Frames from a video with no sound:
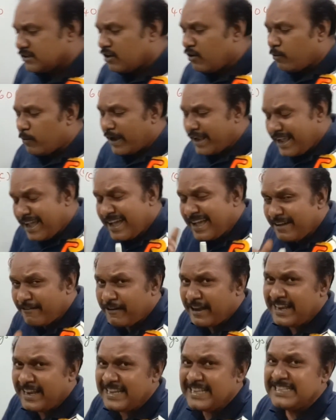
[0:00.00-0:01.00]
so why
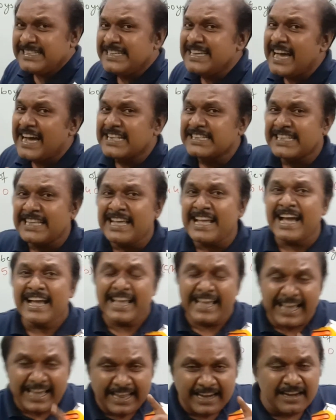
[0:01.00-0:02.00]
why is he asking
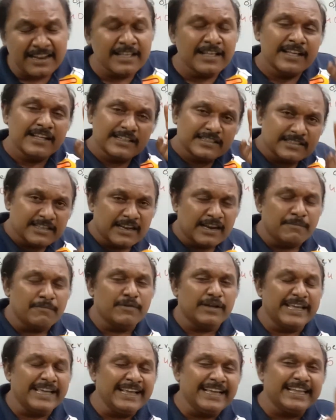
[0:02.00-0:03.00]
again the
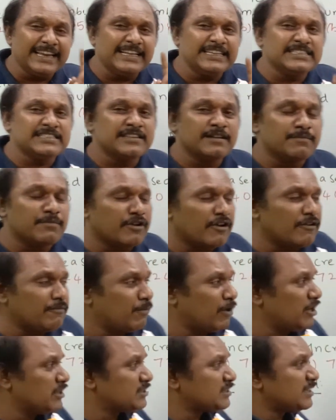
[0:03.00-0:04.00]
number increased number of
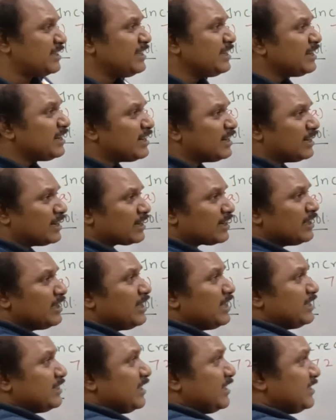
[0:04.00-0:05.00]
boys here
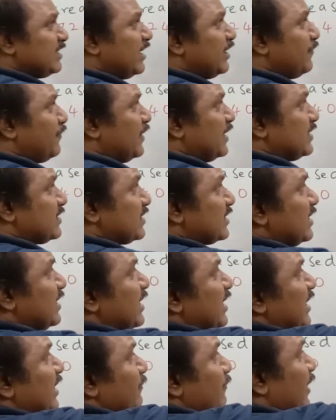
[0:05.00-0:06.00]
there is a difference
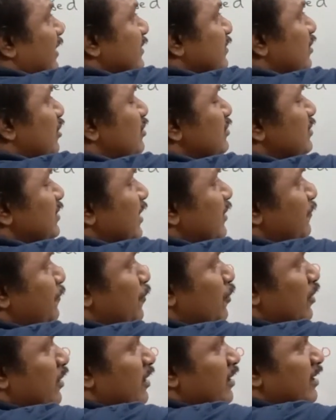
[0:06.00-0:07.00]

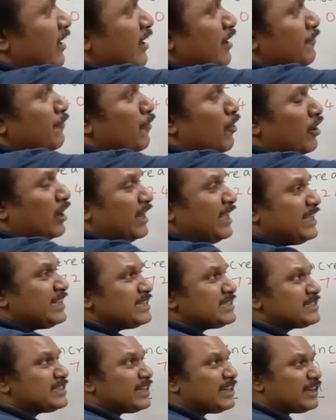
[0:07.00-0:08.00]
1440
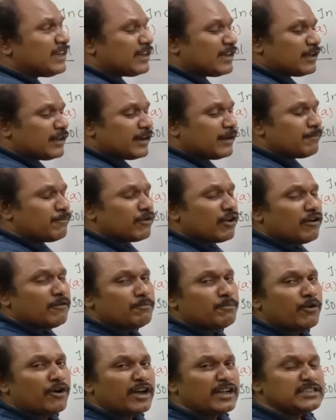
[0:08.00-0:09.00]
is the number
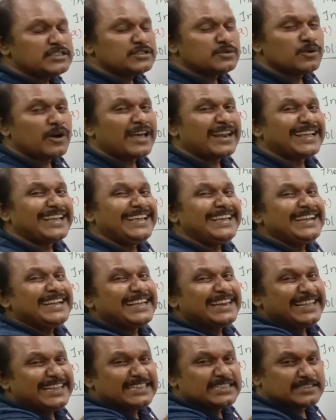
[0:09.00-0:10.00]
of boys who are
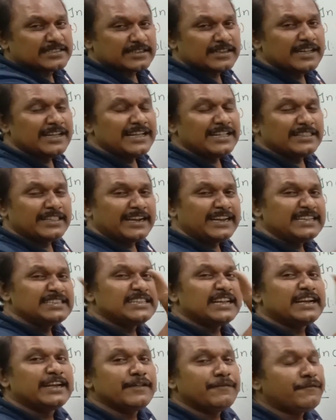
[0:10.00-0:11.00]
increased that is
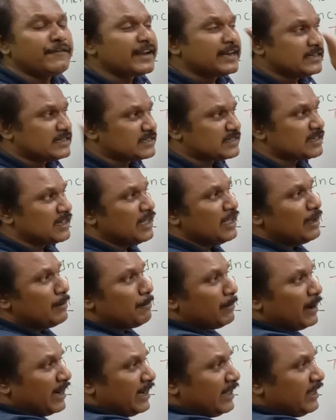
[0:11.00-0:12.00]
the difference
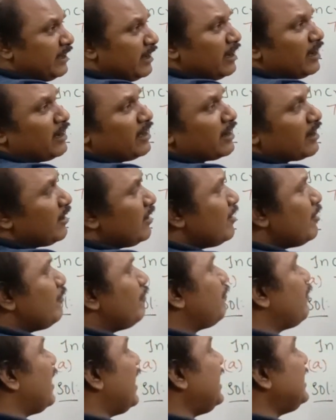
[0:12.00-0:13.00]
but here
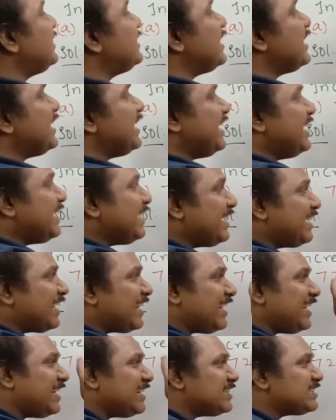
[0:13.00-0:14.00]
find the
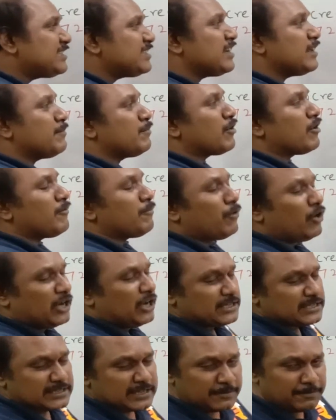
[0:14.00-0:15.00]
increased number of
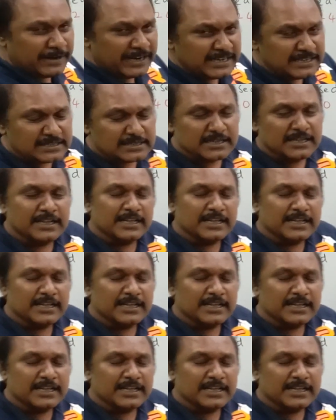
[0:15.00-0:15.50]
boys that means